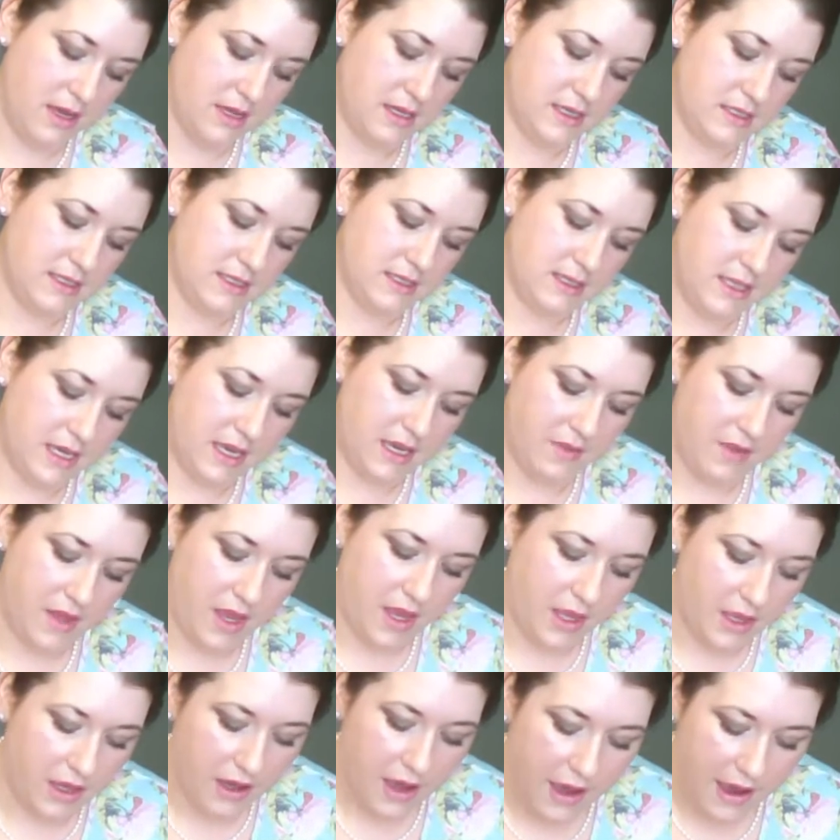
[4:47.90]
skin
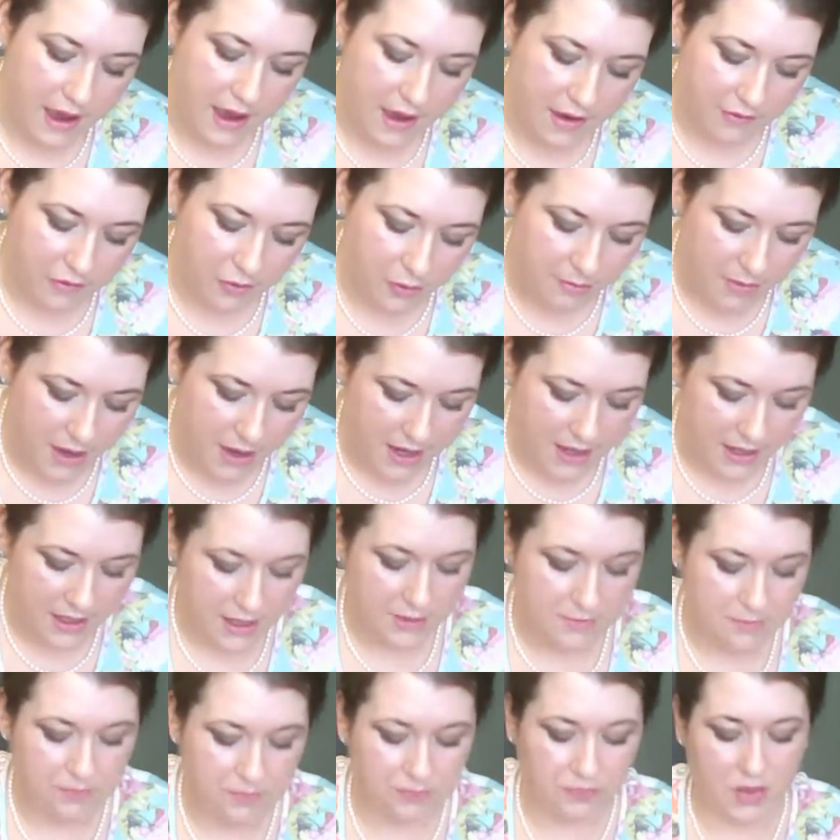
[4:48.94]
that you have
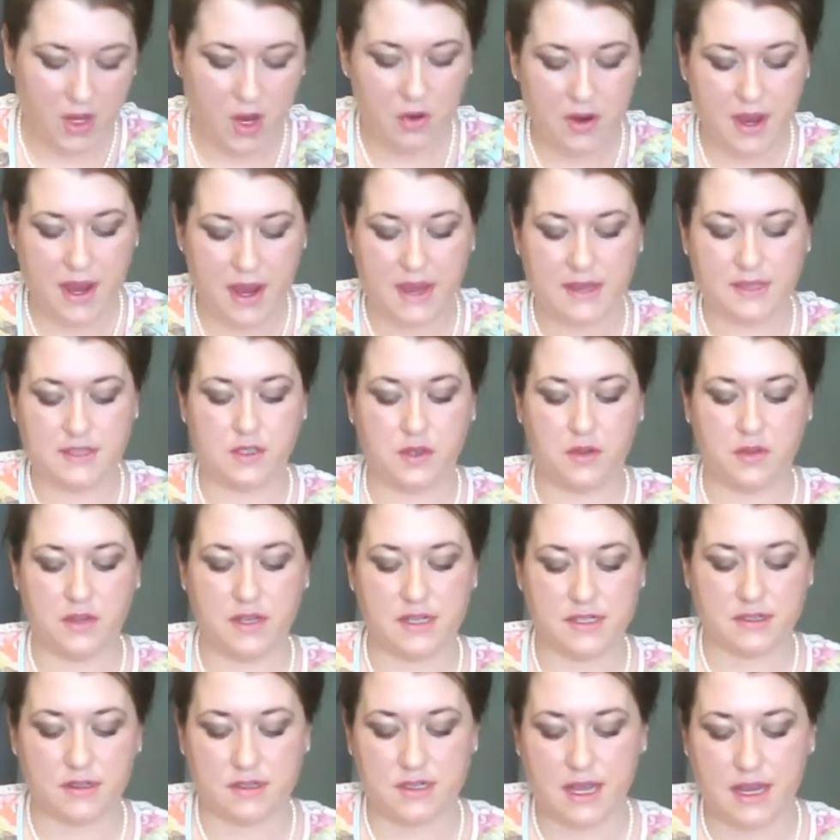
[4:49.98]
remaining. Okay, so
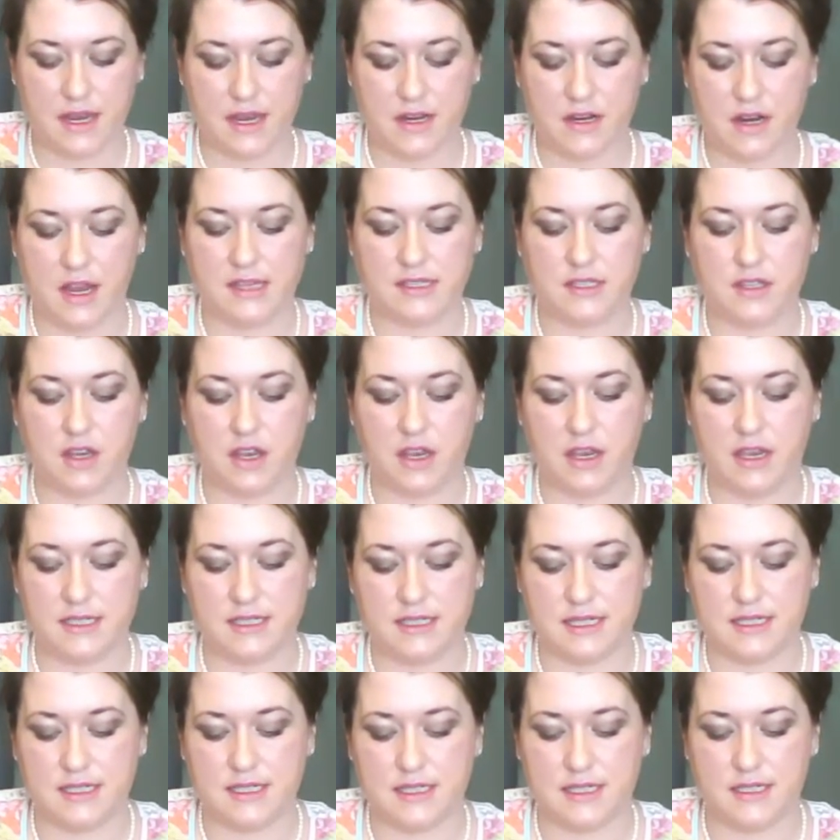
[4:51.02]
this looks like a nice good
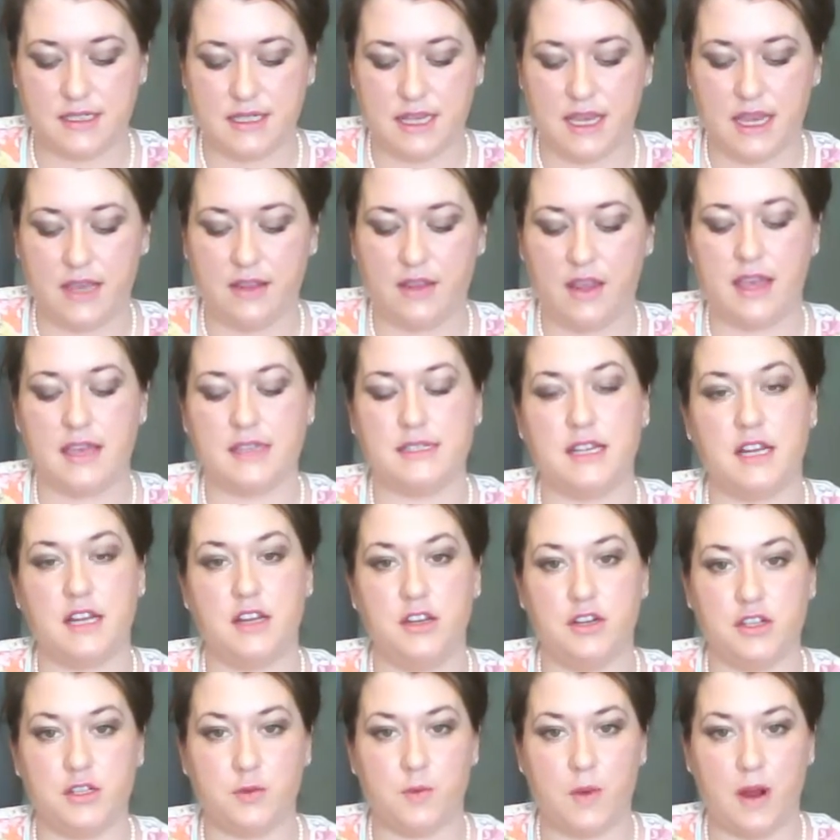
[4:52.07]
consistency, and like I said, you
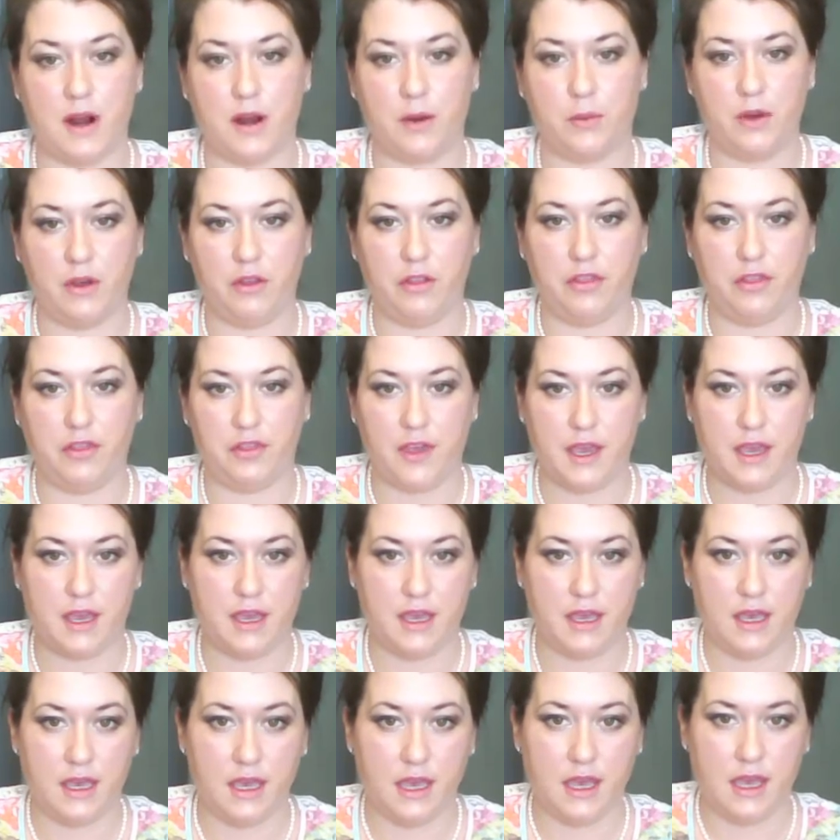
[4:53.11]
just want it real thick
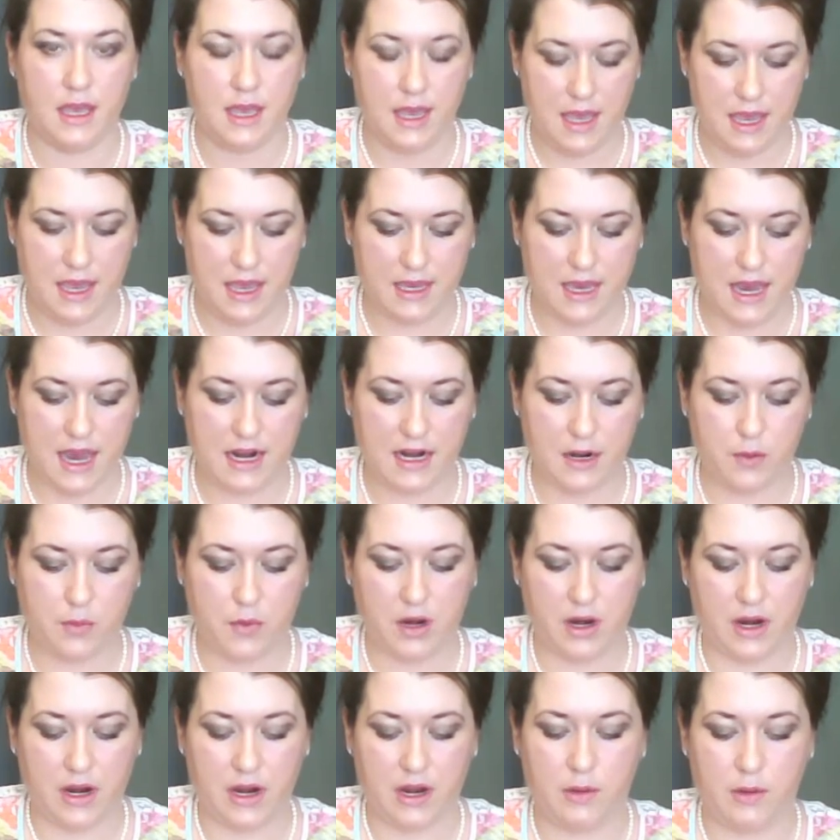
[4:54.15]
and kind of
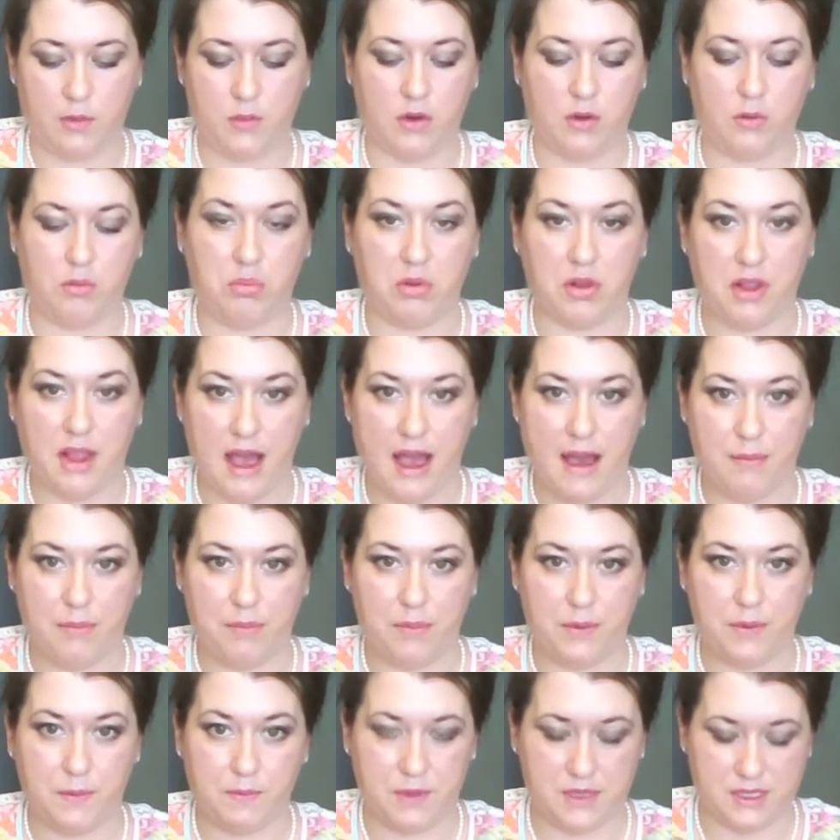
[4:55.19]
where it will plop
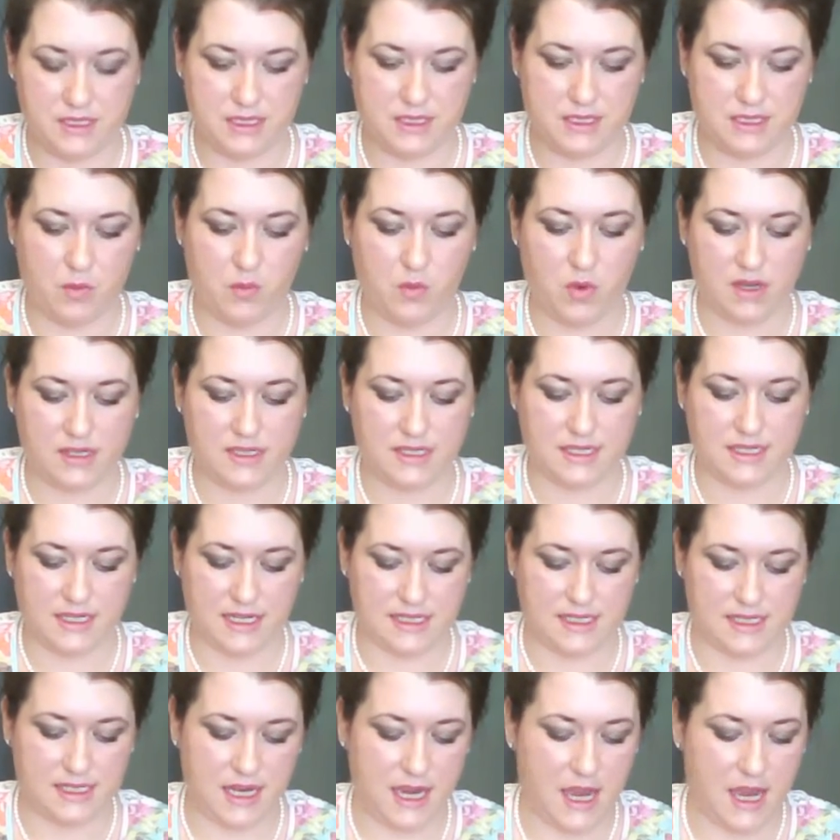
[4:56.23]
but somewhat stick
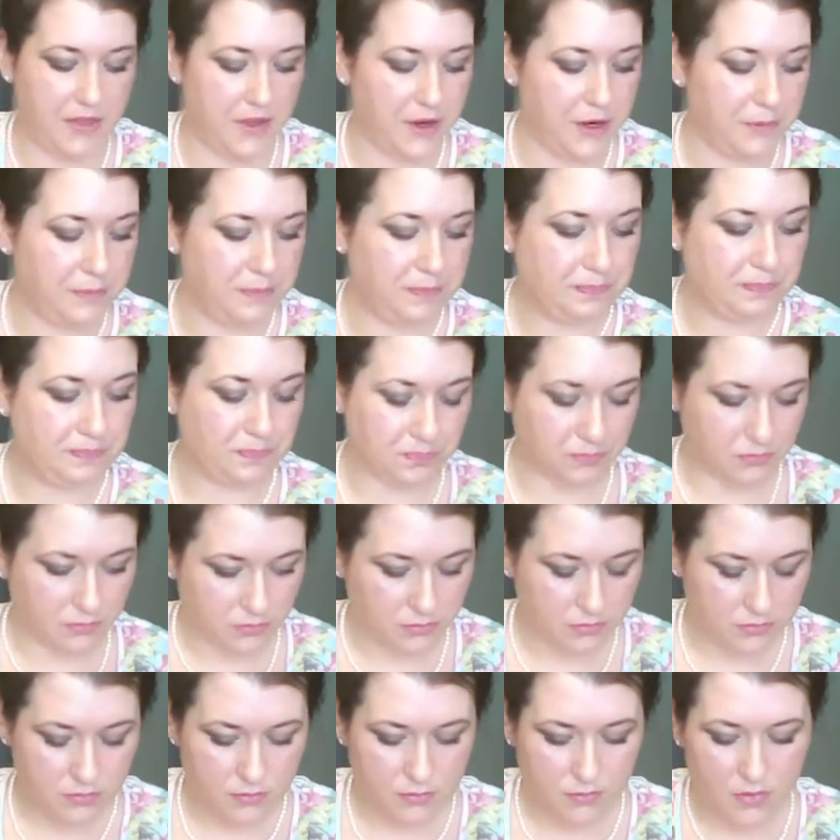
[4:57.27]
together.
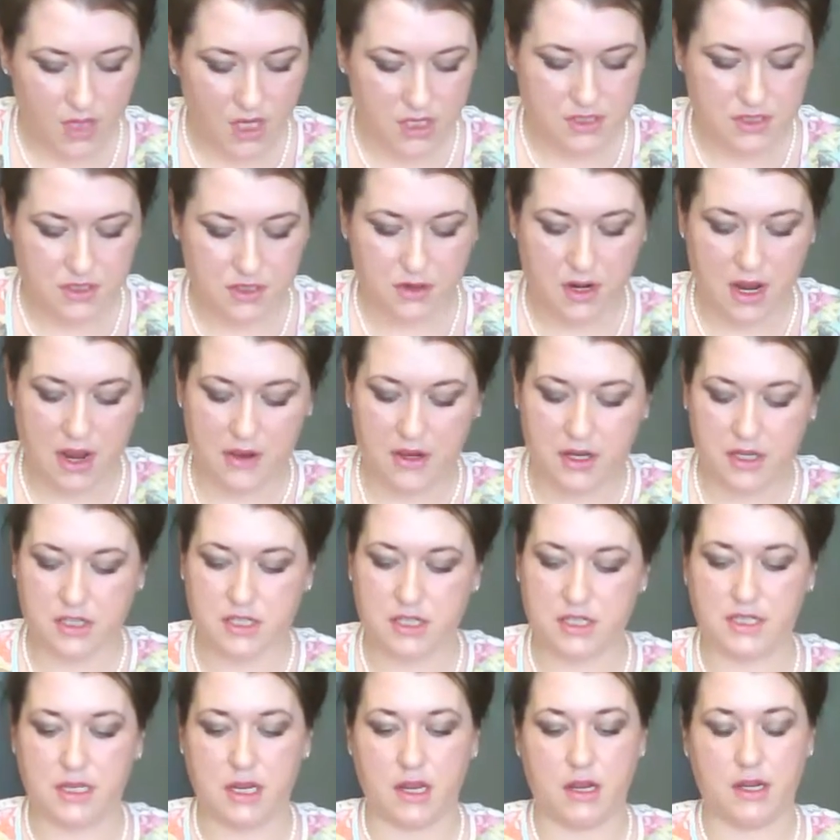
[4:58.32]
So now you're
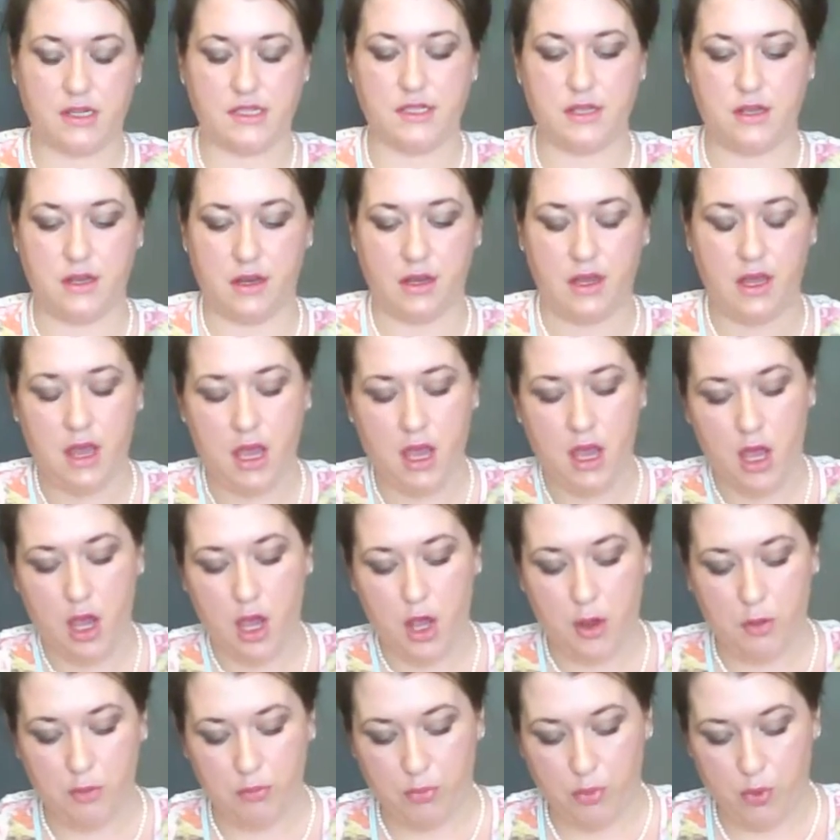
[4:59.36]
just going to
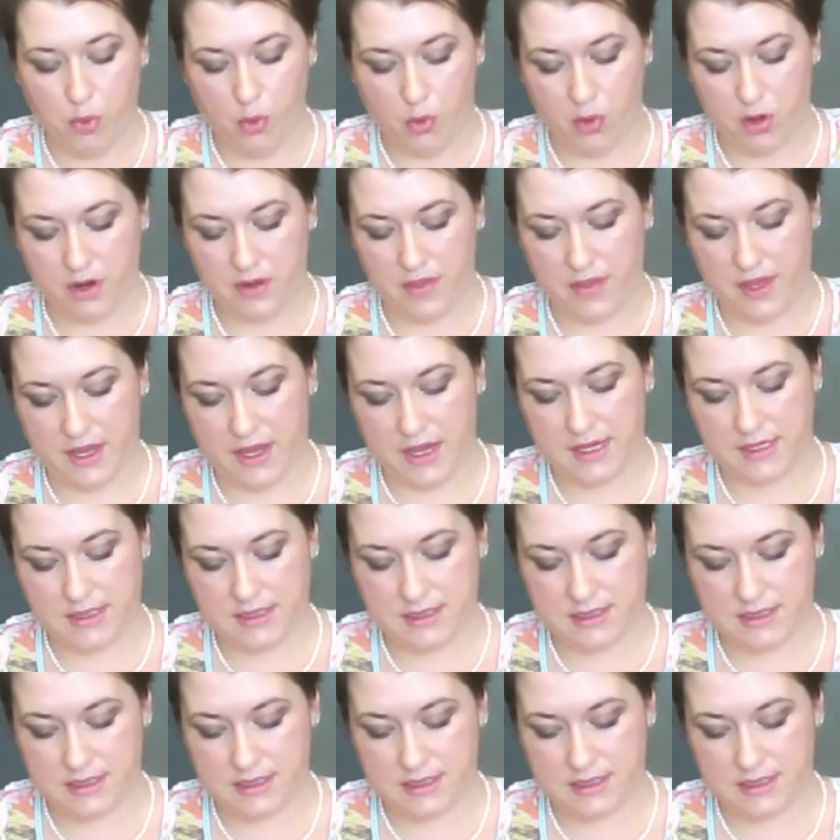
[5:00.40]
pour this